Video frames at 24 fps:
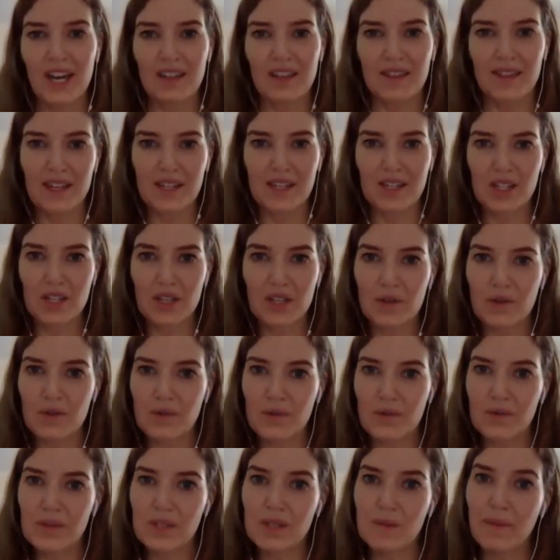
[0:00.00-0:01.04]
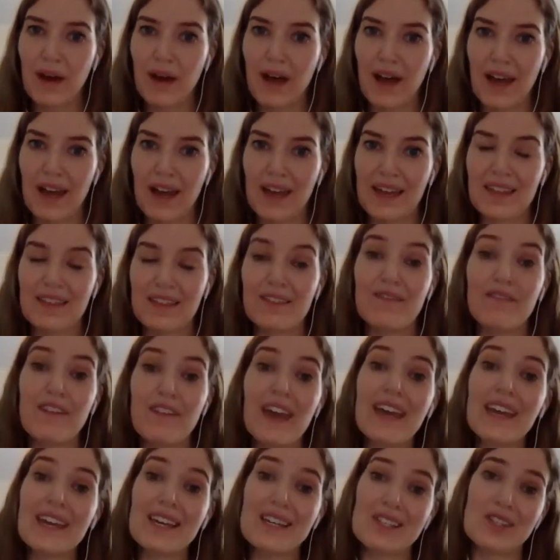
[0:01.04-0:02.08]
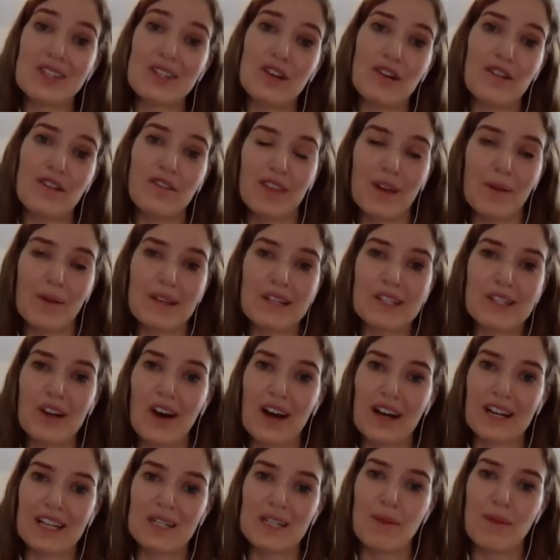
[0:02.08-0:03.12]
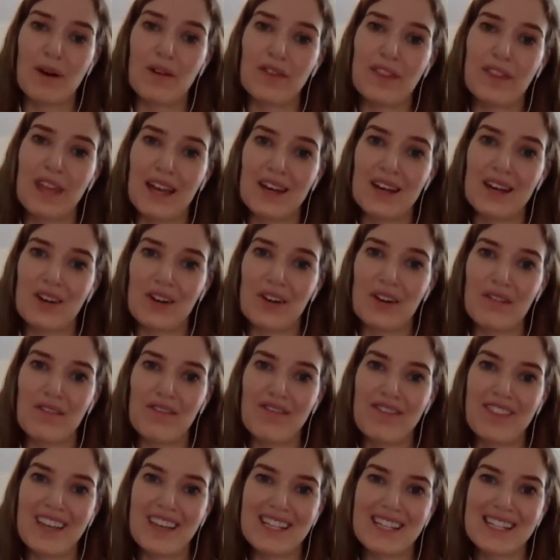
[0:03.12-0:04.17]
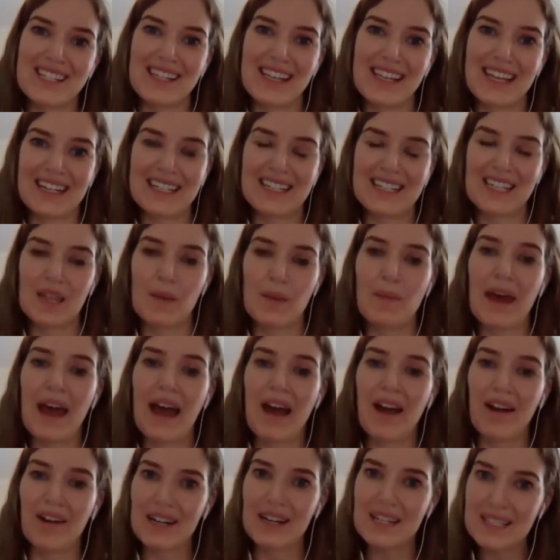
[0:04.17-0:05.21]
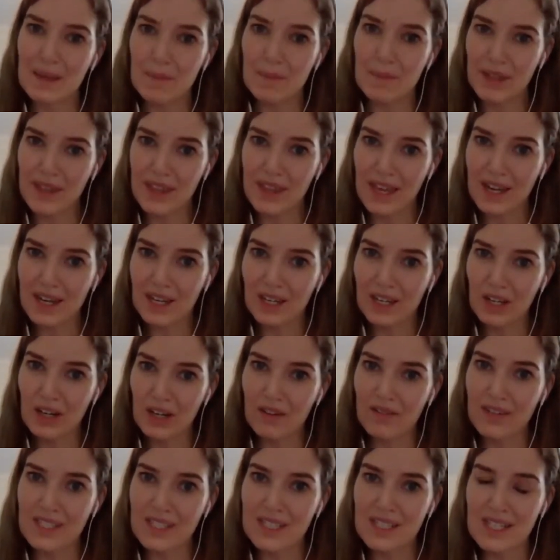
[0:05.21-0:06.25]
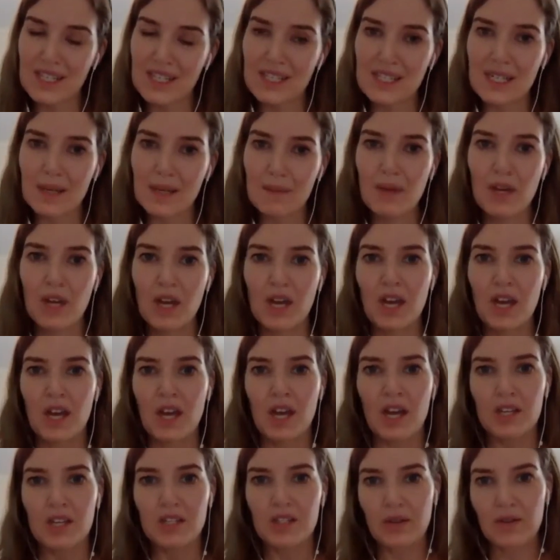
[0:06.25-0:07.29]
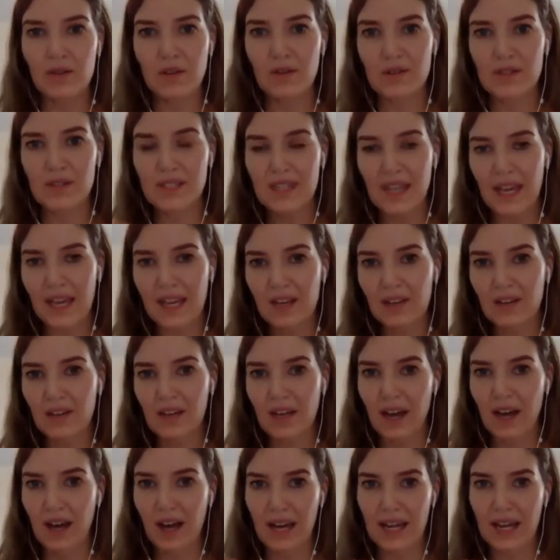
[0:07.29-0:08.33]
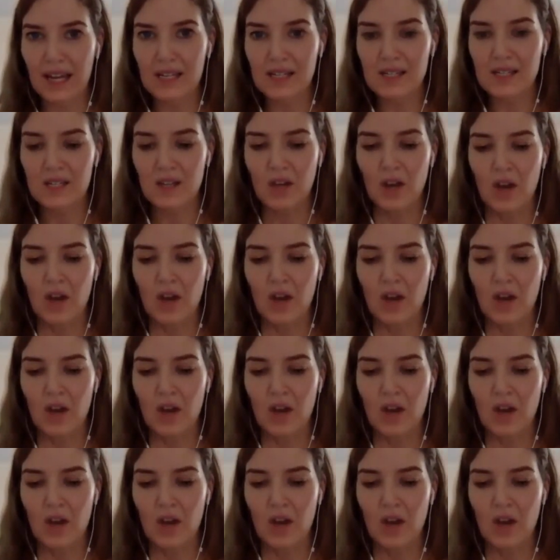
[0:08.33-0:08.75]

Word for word: that's used by the vagus nerve that we talked about, that nerve that's linked to the parasympathetic nervous system. So those cytokines